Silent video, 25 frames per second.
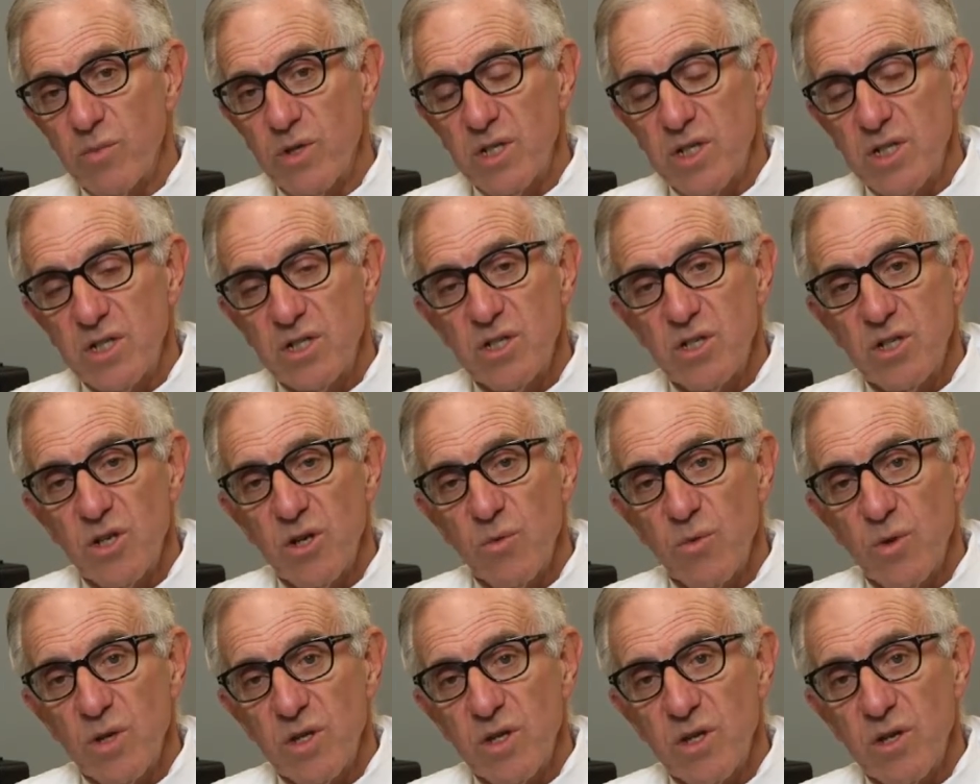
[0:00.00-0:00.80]
We need to
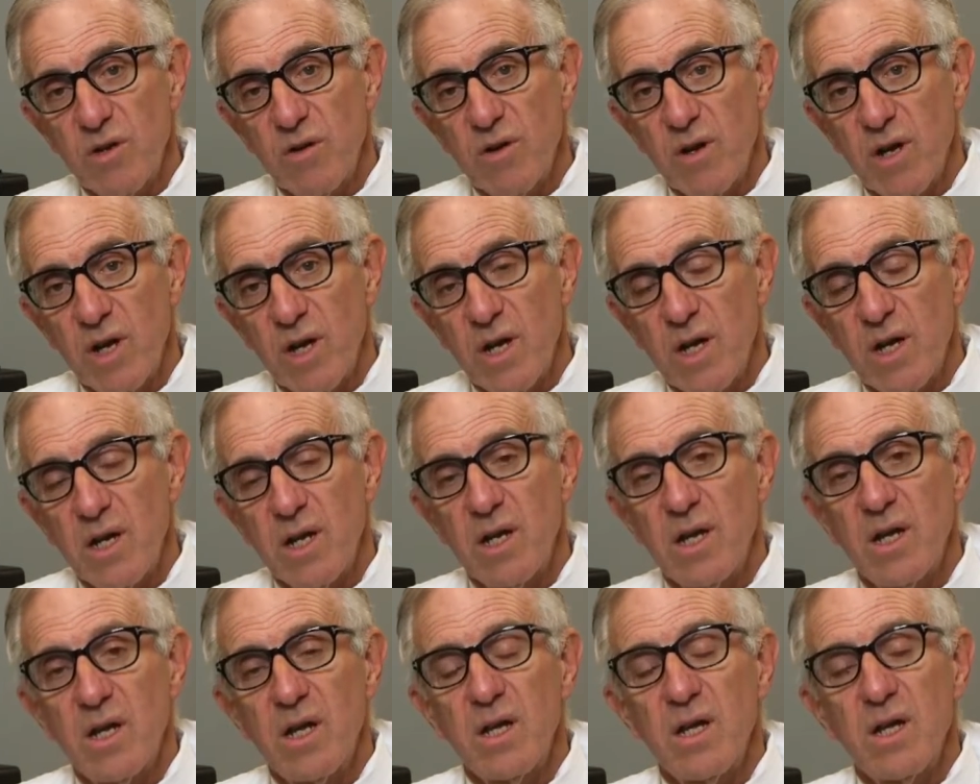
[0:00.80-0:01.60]
know what they're
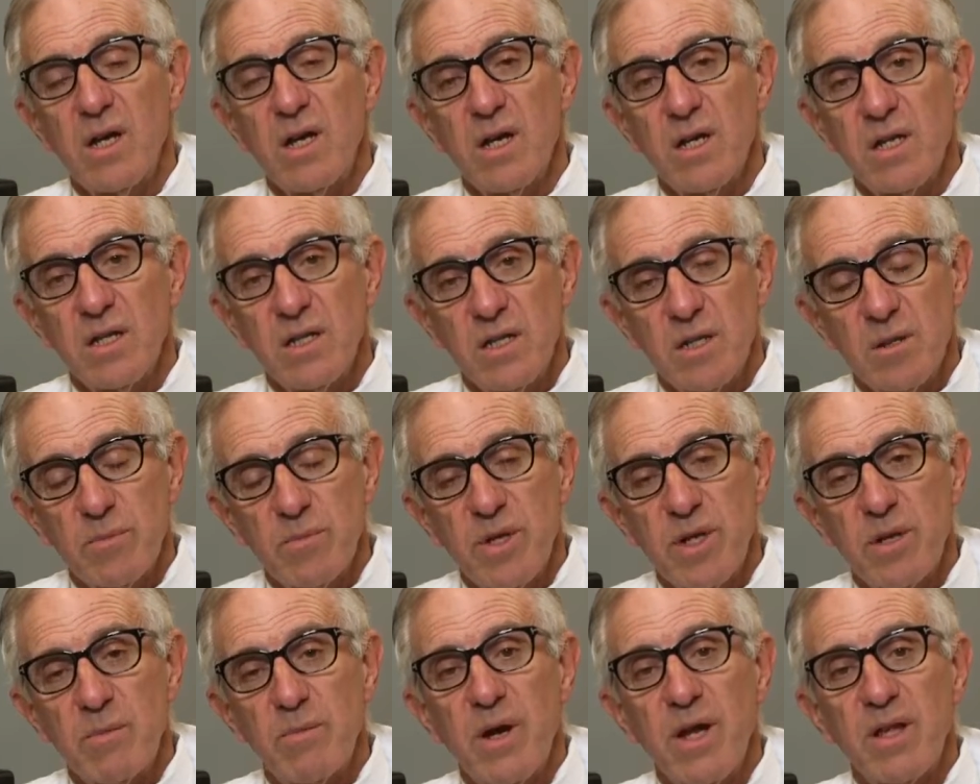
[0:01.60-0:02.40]
on, a little
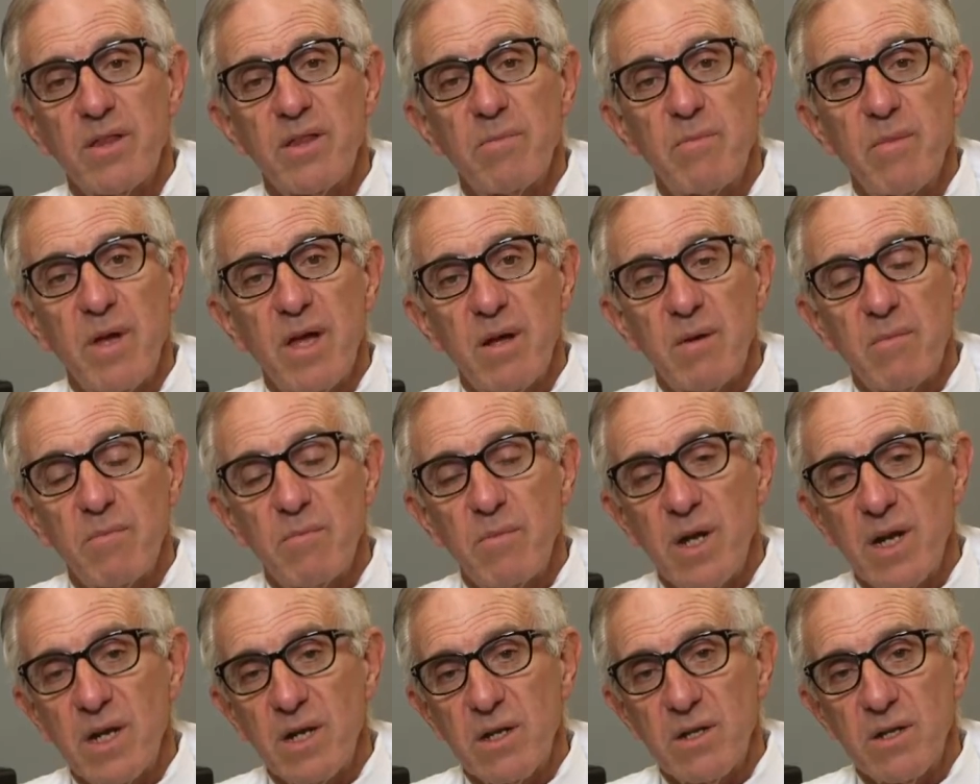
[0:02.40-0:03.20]
bit about the
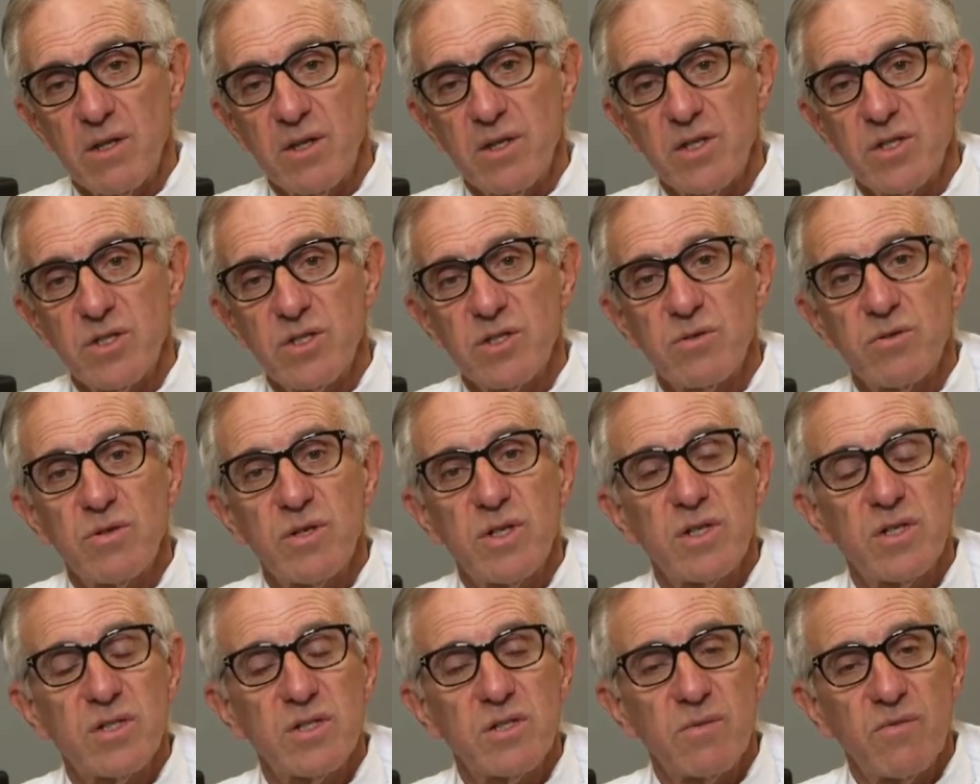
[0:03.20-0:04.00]
medical
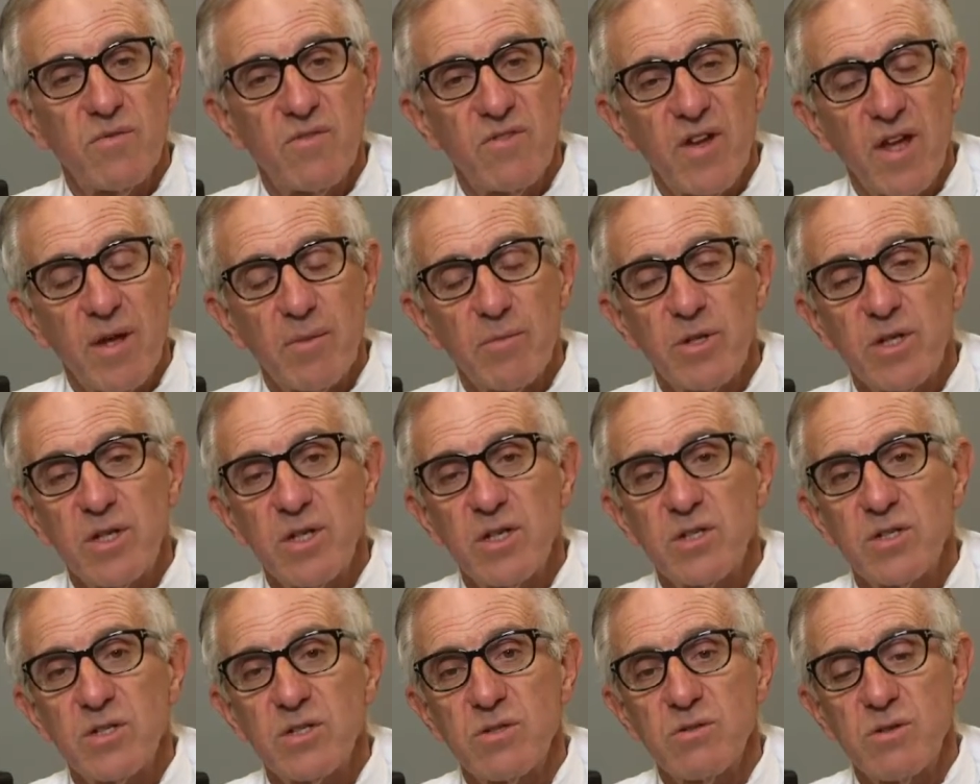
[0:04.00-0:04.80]
history, some family
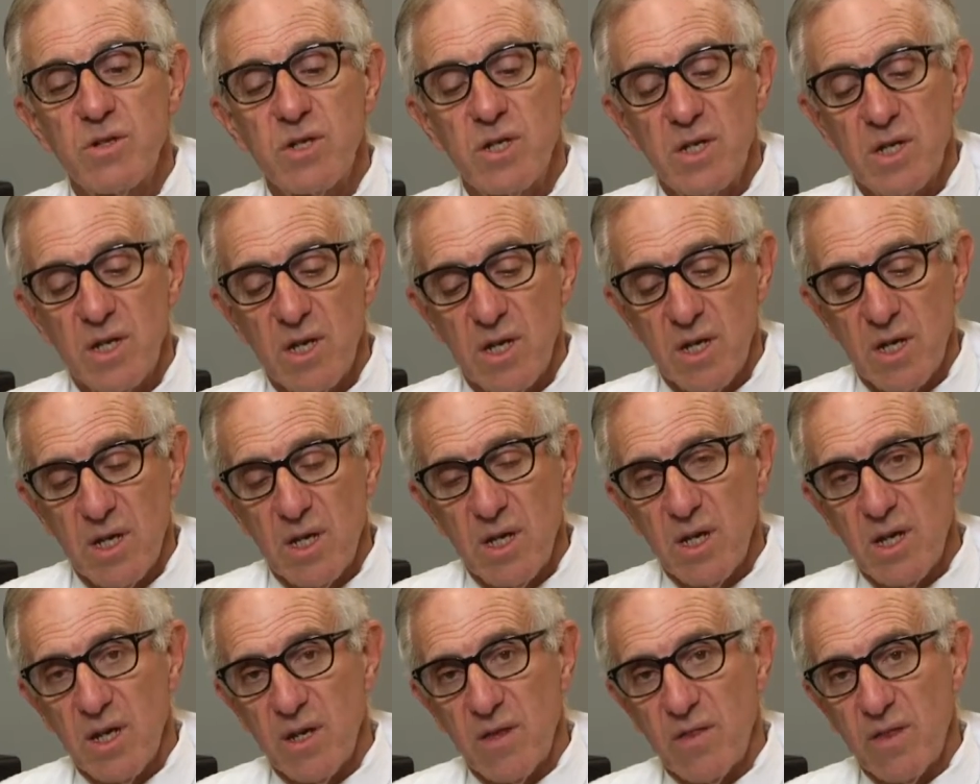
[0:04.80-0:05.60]
history,
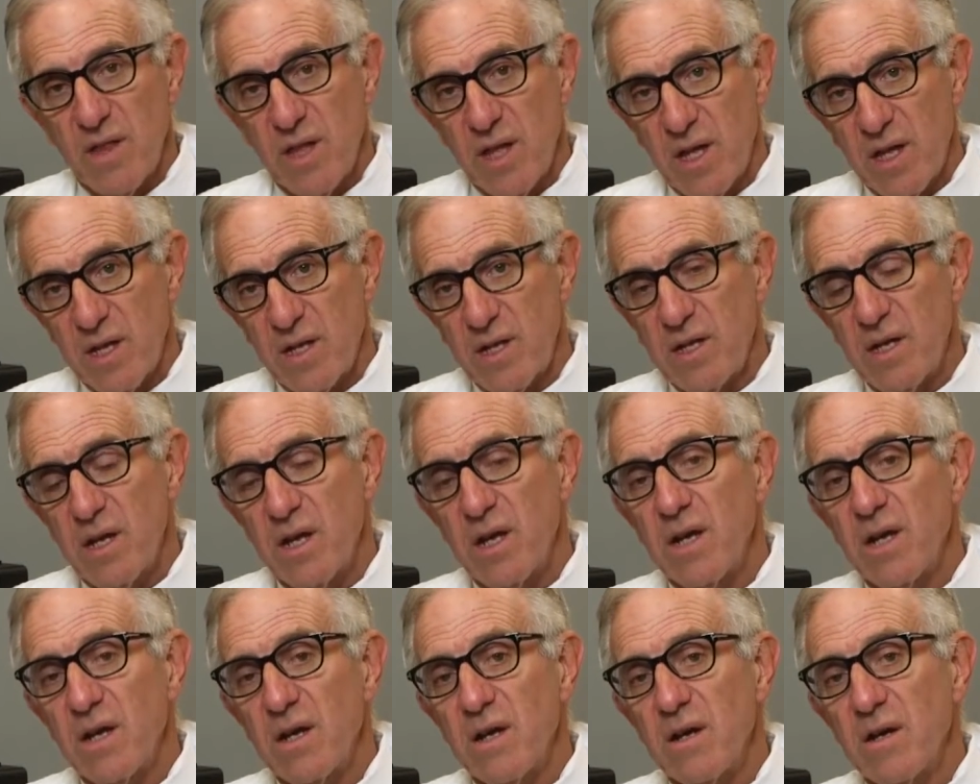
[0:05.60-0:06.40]
and then
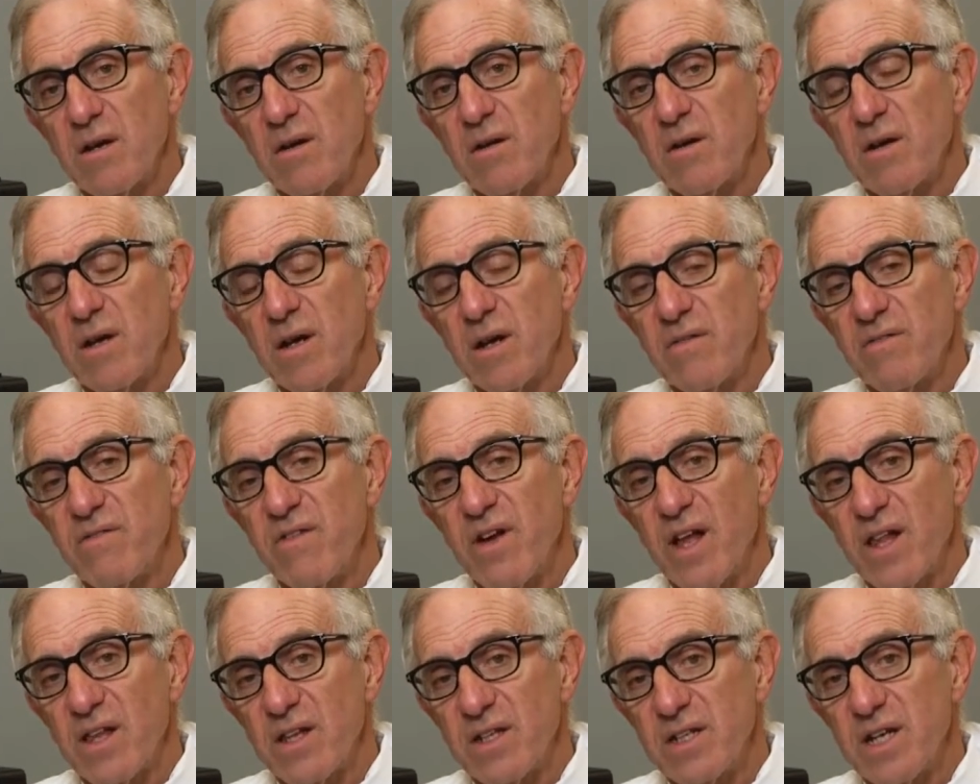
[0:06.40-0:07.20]
a
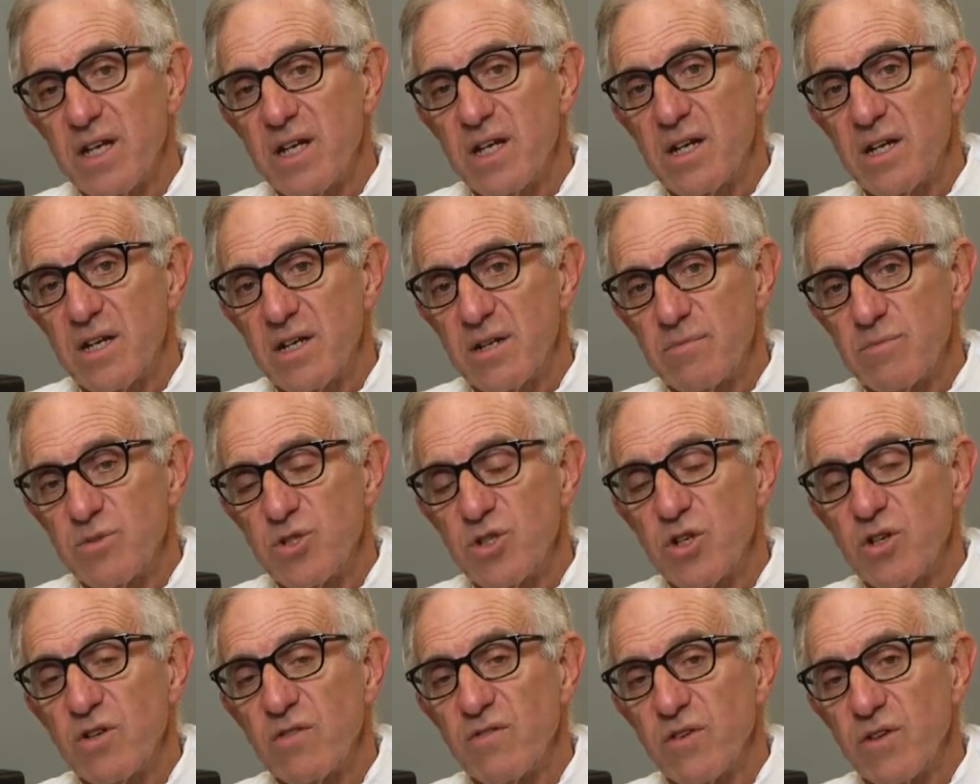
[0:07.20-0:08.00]
validated
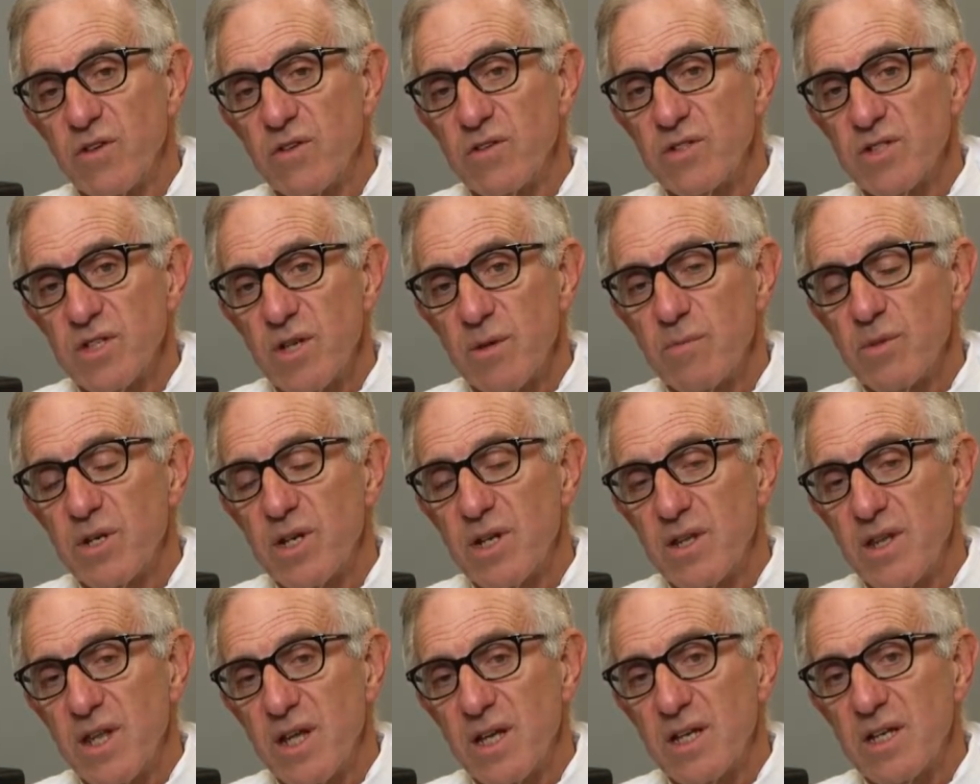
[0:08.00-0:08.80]
observer,
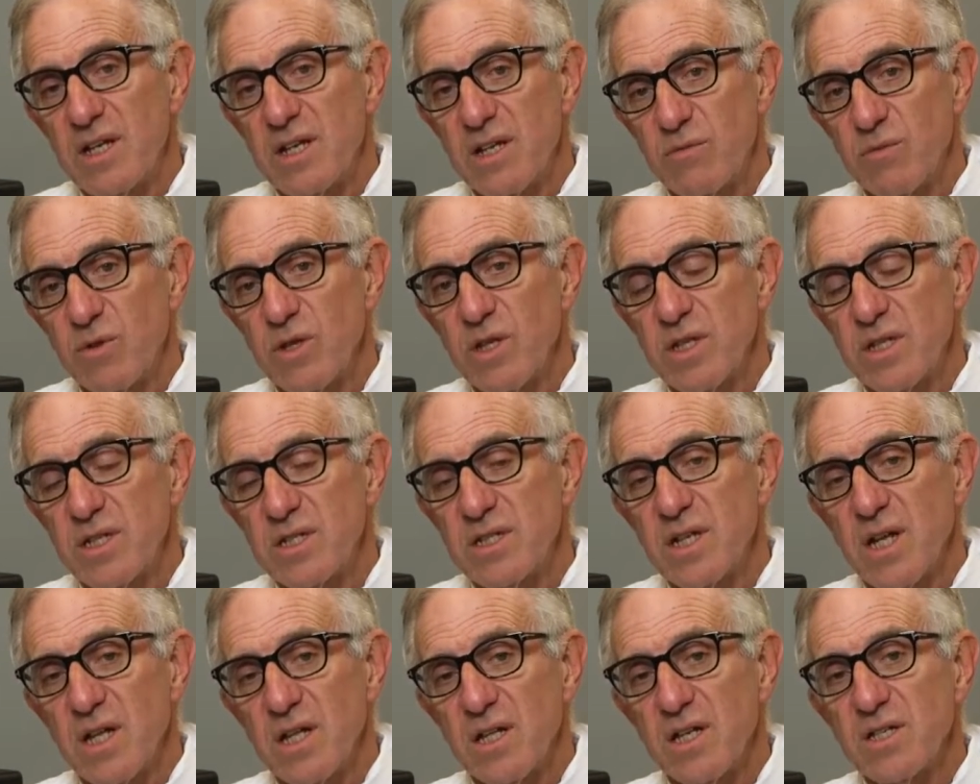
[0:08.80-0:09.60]
somebody that can really
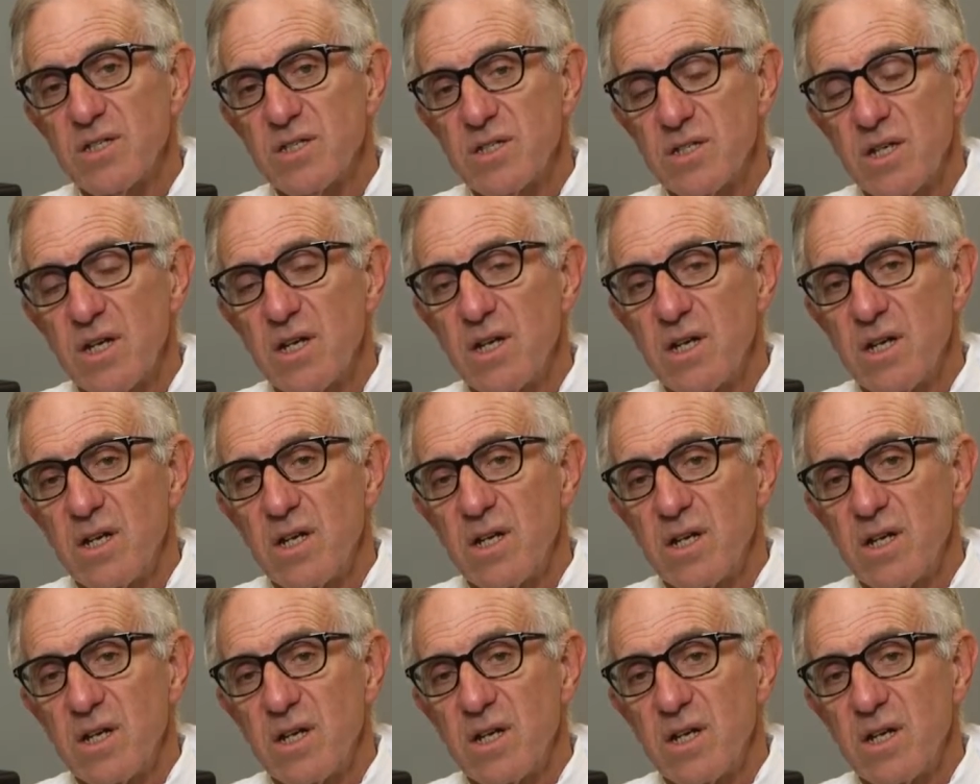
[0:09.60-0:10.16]
tell us,